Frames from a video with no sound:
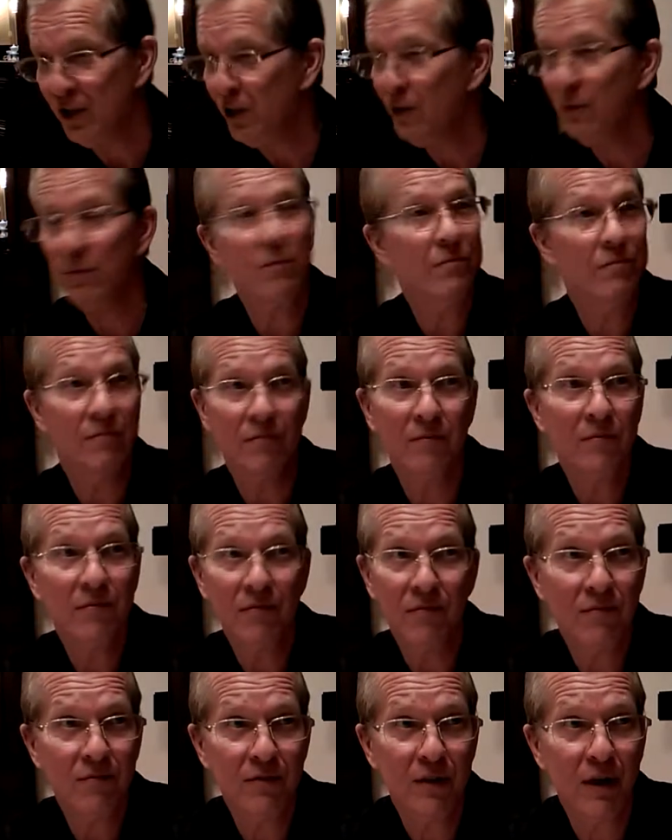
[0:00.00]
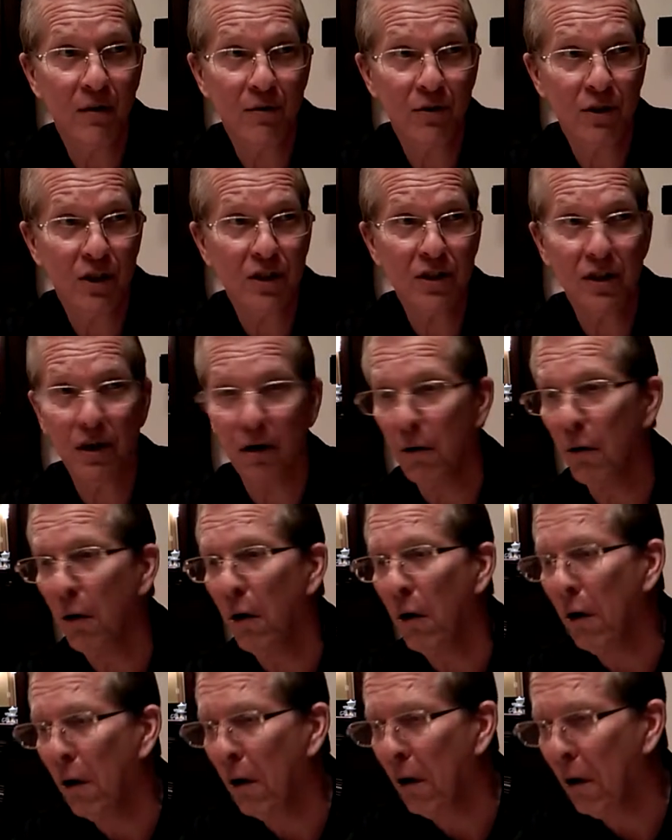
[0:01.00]
you don't just go,
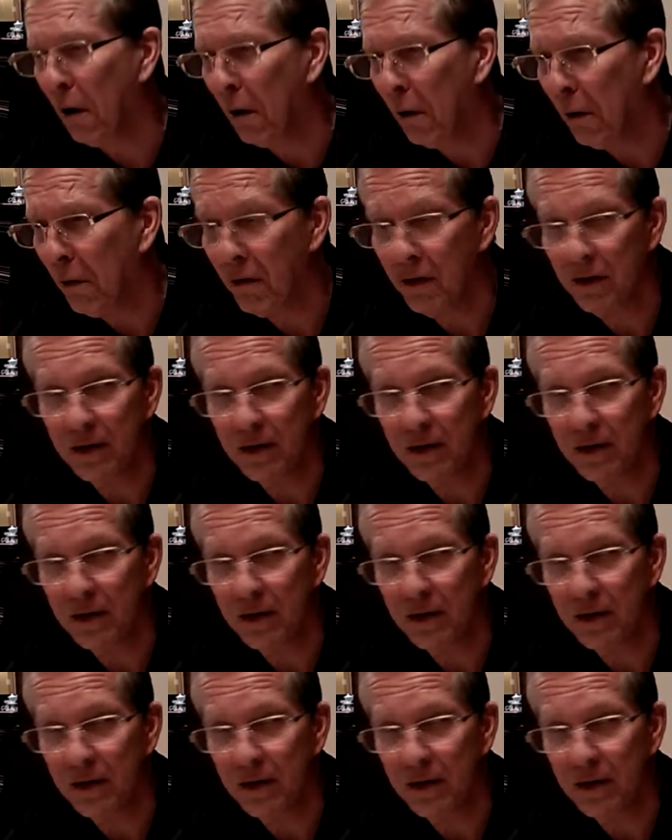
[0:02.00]
ooh.